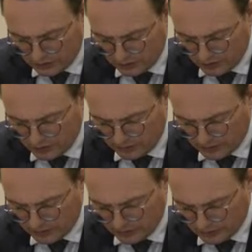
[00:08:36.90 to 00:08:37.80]
duty, but
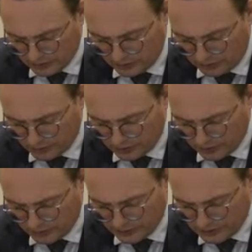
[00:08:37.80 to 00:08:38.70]
it is
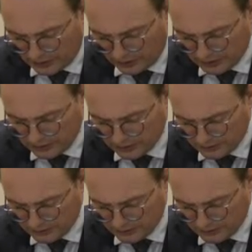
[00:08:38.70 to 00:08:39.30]
also a delight.